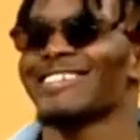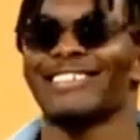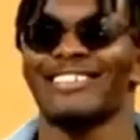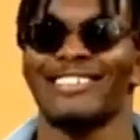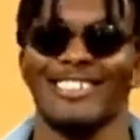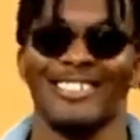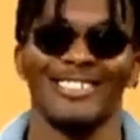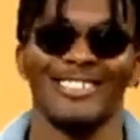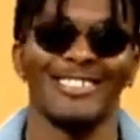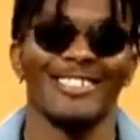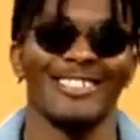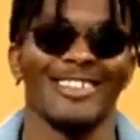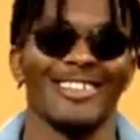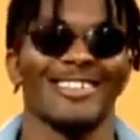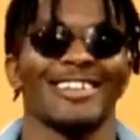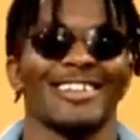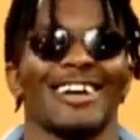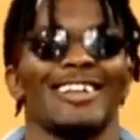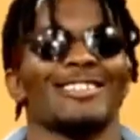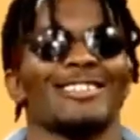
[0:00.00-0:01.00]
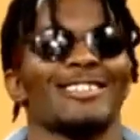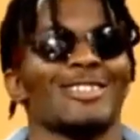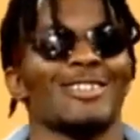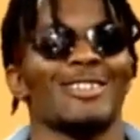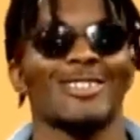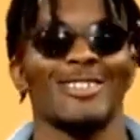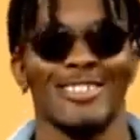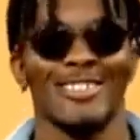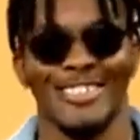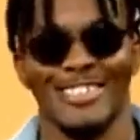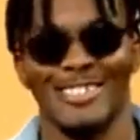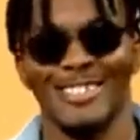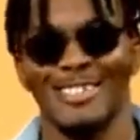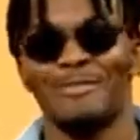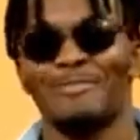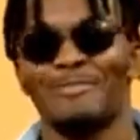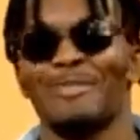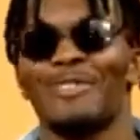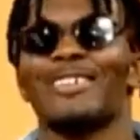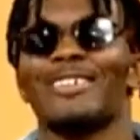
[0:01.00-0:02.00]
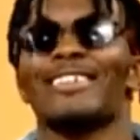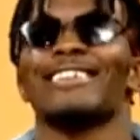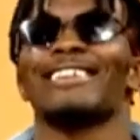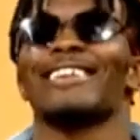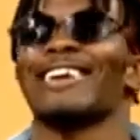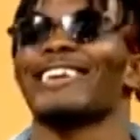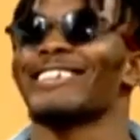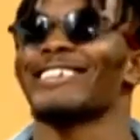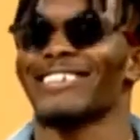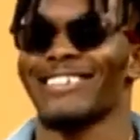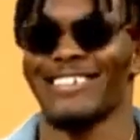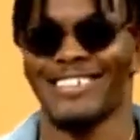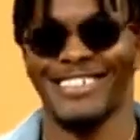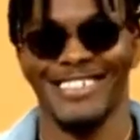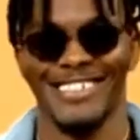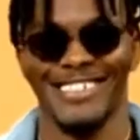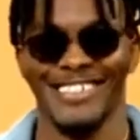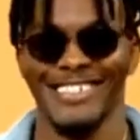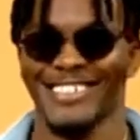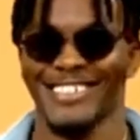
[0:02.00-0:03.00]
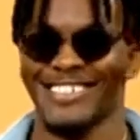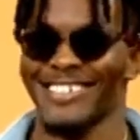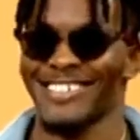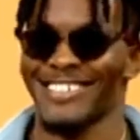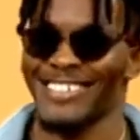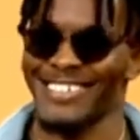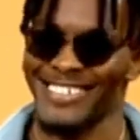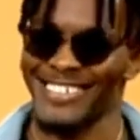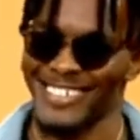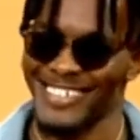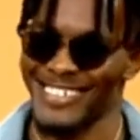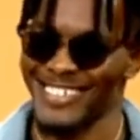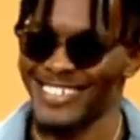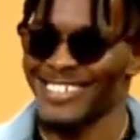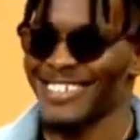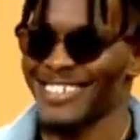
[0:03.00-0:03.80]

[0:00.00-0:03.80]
Yes, sir. How's it going? Good morning, Kenya.